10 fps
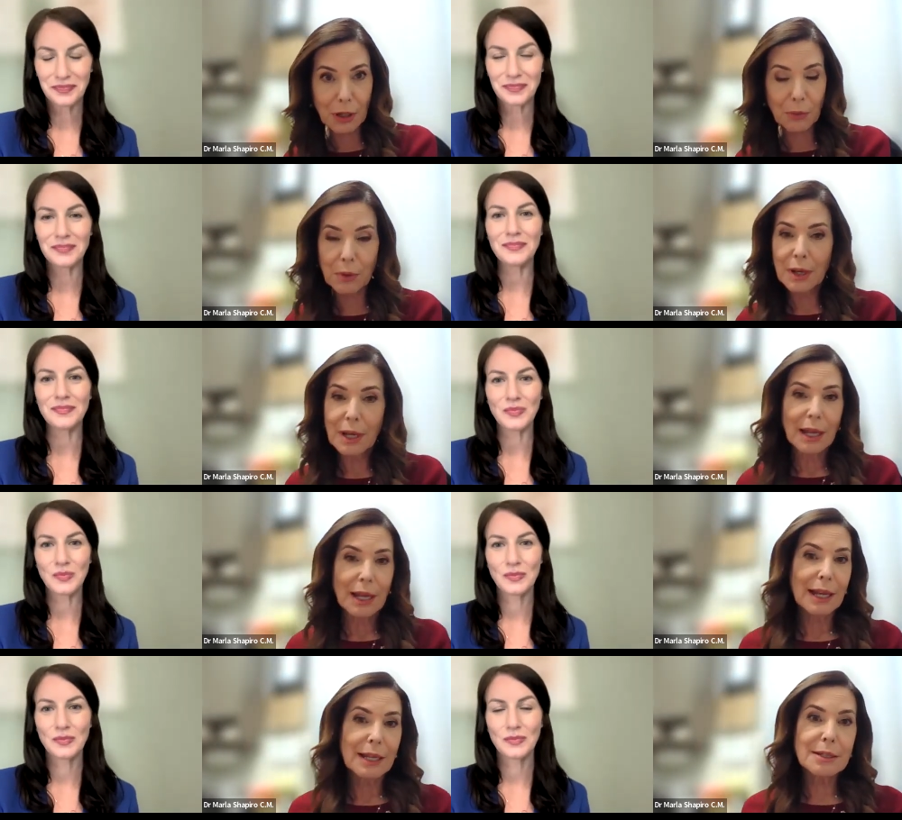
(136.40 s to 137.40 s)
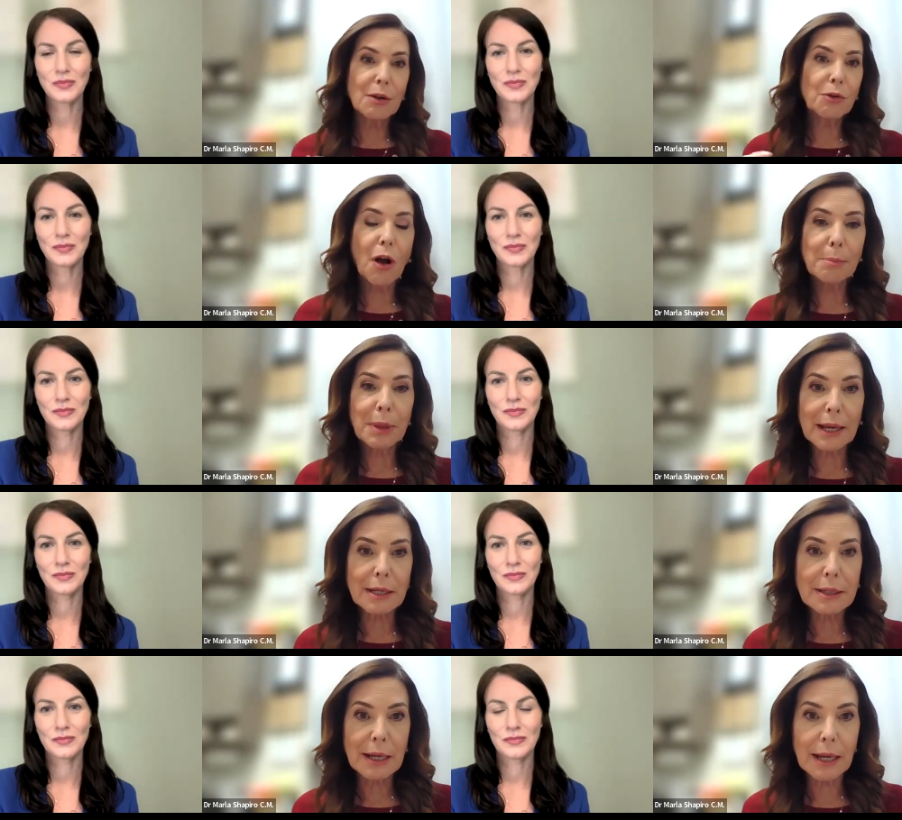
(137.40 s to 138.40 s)
Speaker 1: you know, it's so
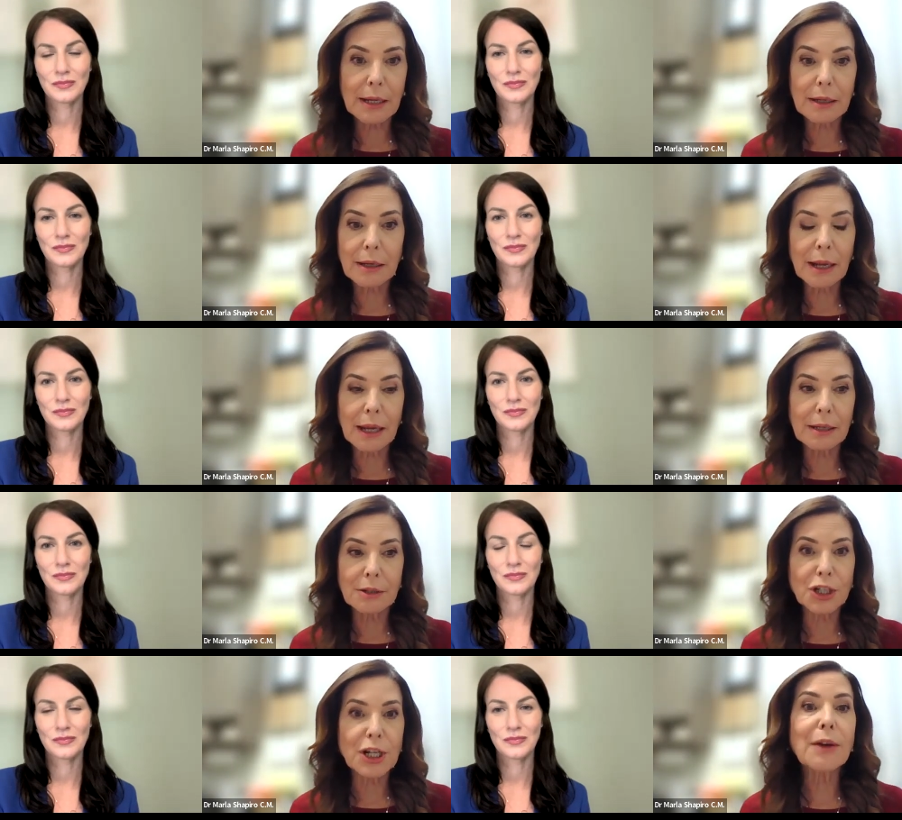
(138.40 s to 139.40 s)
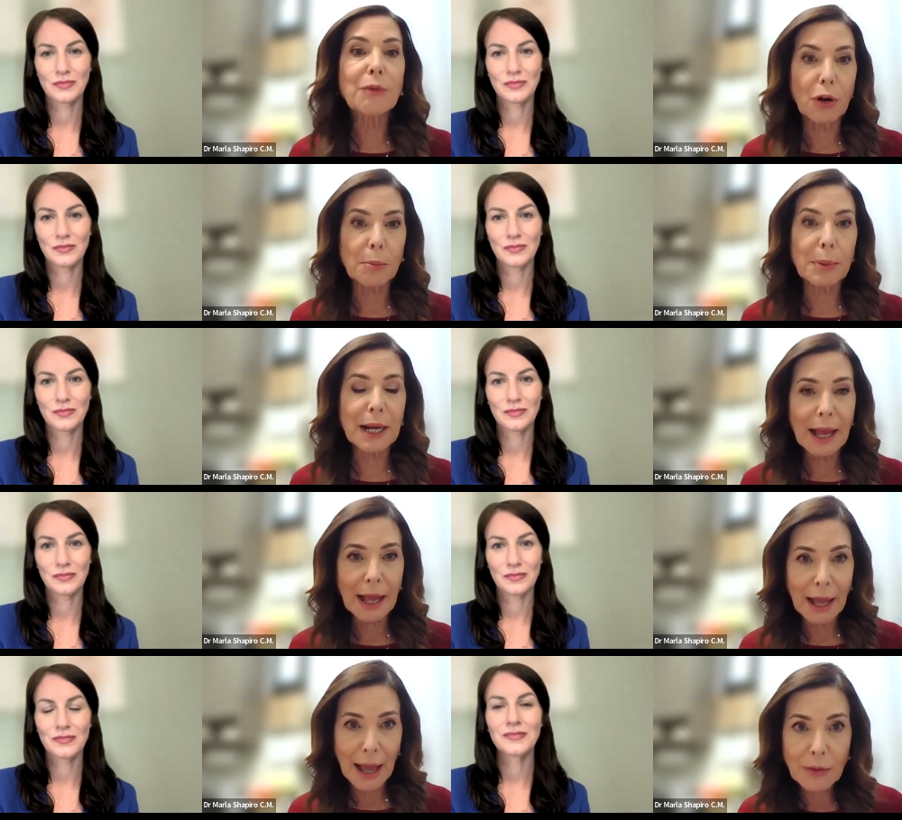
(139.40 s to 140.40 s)
complex in in general, but
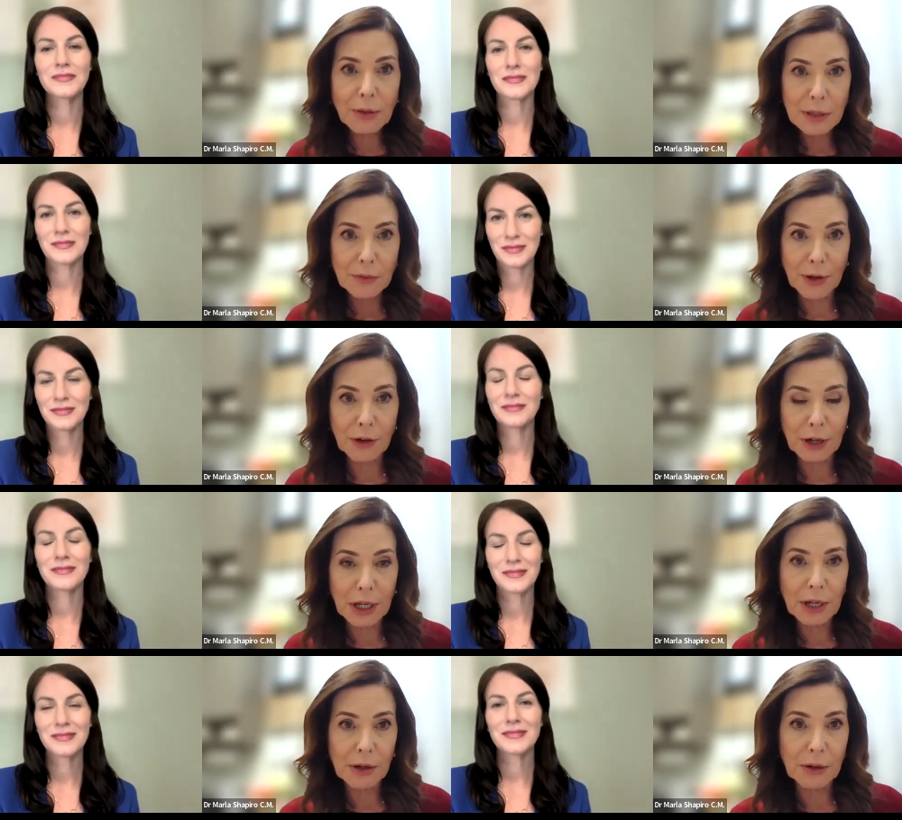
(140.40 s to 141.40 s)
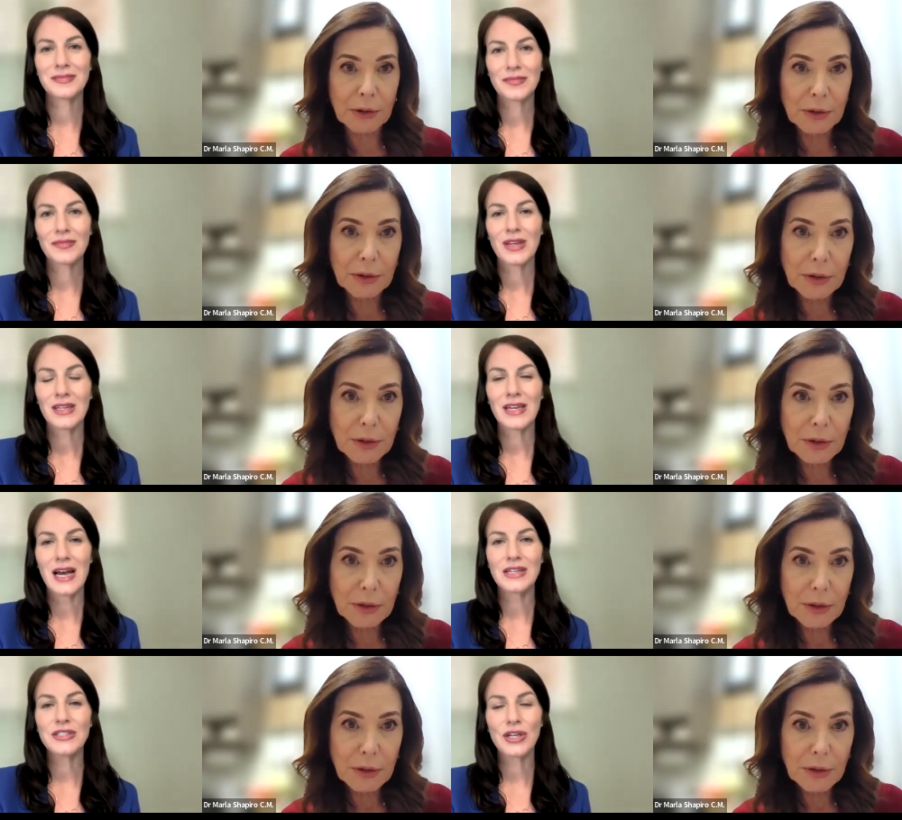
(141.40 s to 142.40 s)
how does it vary here?
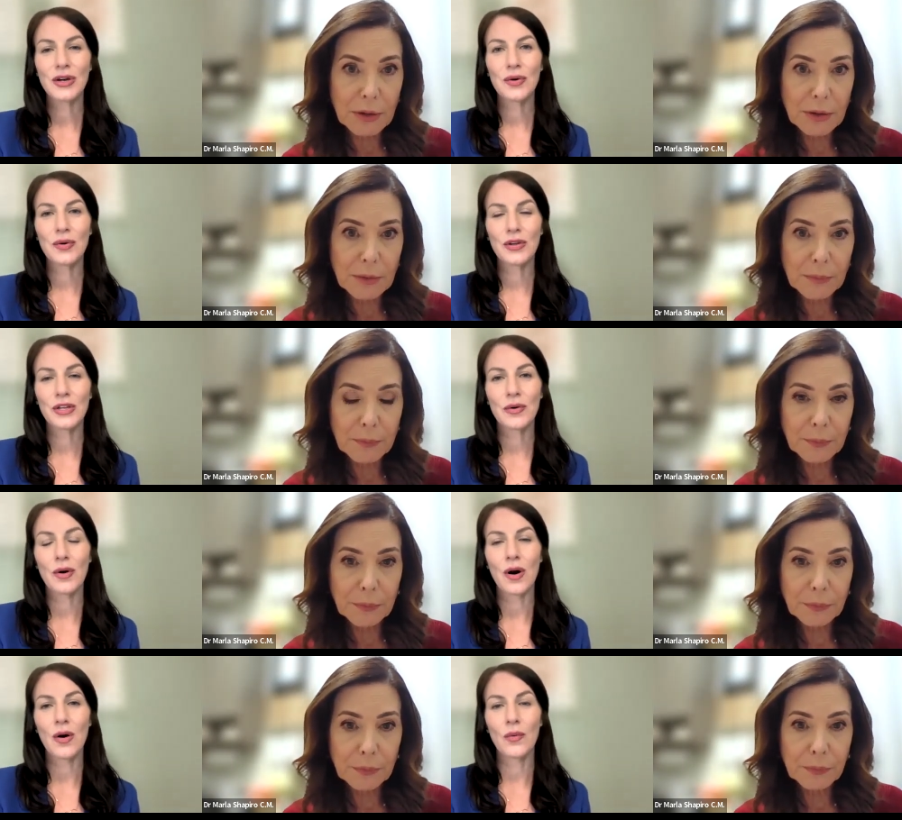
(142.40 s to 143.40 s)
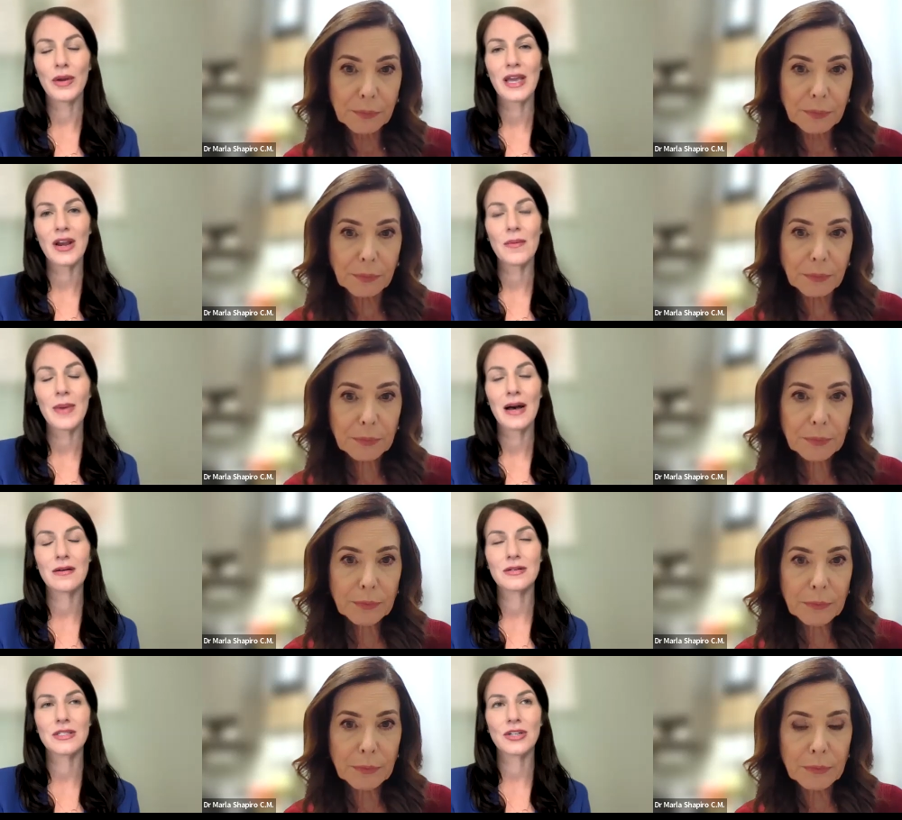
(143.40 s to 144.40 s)
Speaker 2: Yeah, so you know, we care
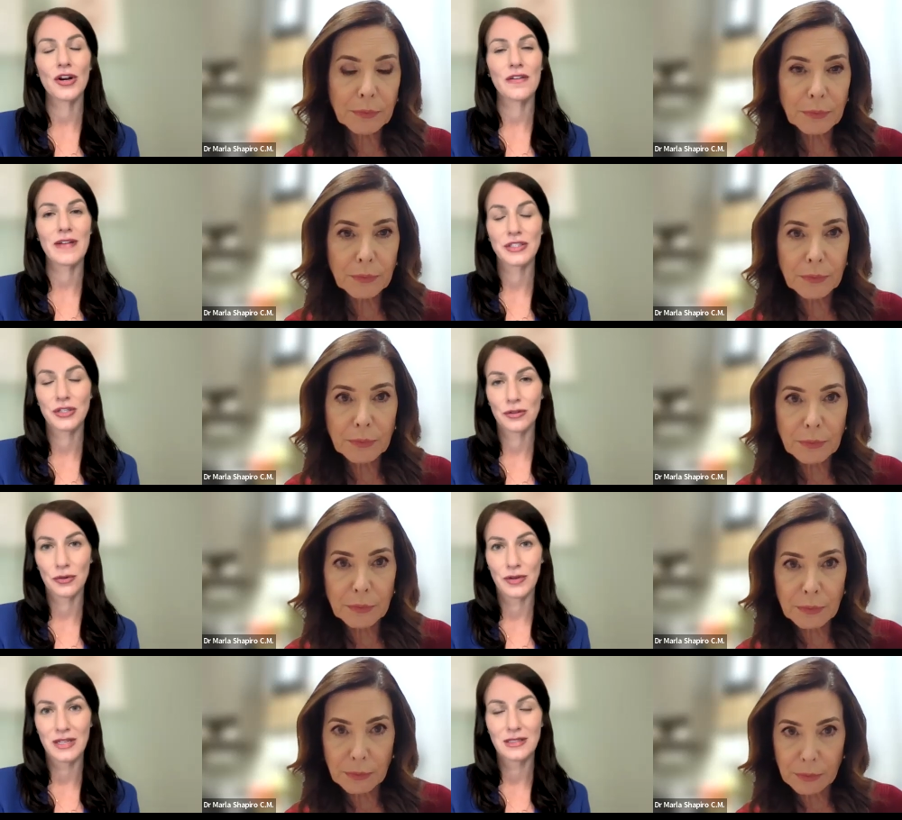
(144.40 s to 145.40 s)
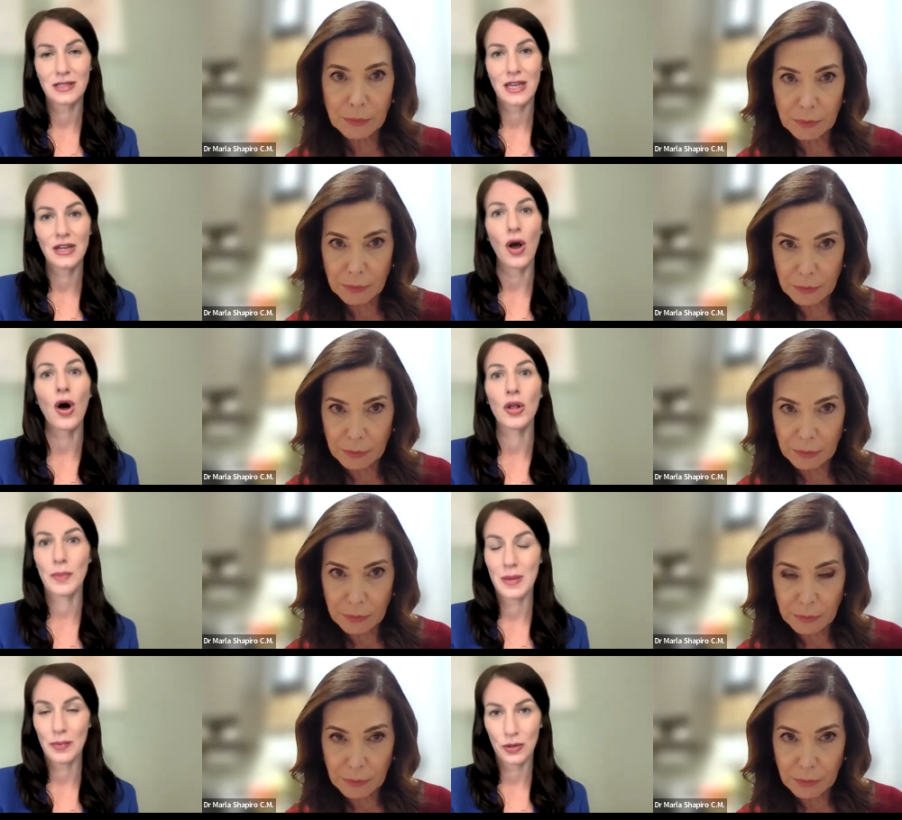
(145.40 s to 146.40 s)
about cardiovascular risks in all
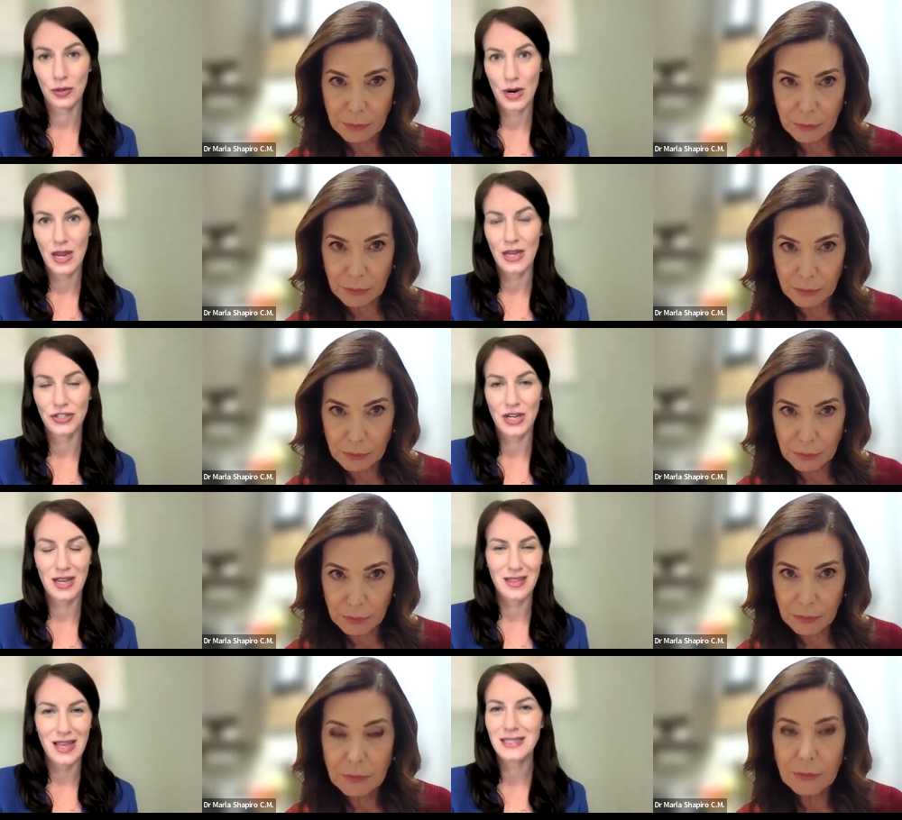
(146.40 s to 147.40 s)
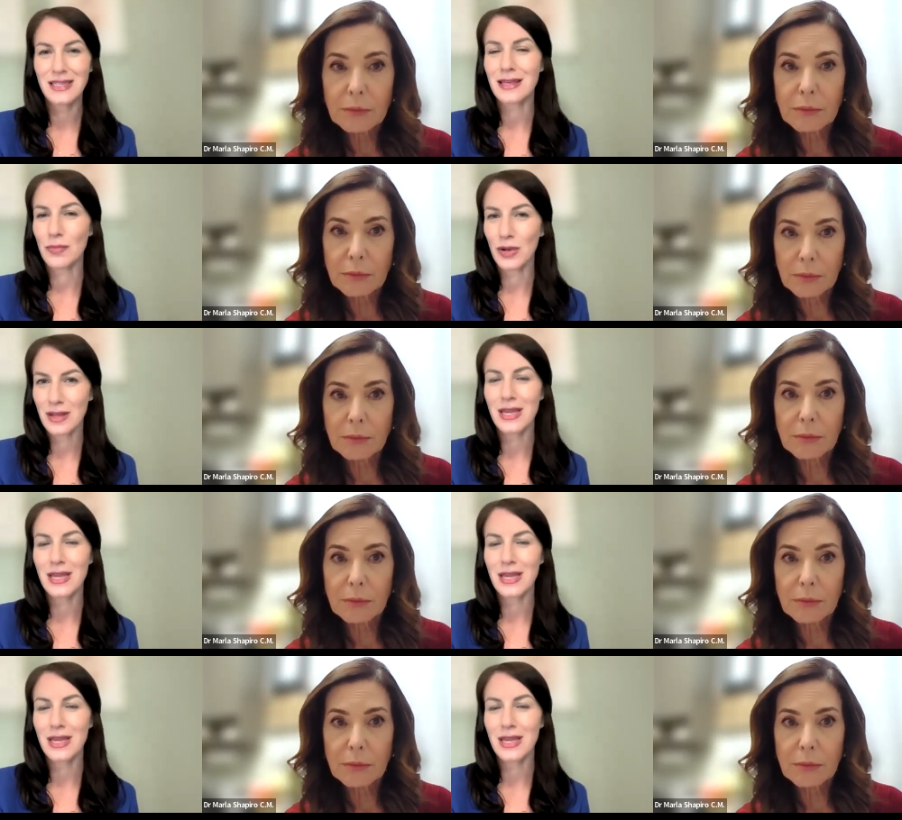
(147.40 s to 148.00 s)
people who are aging. And that's, I think, one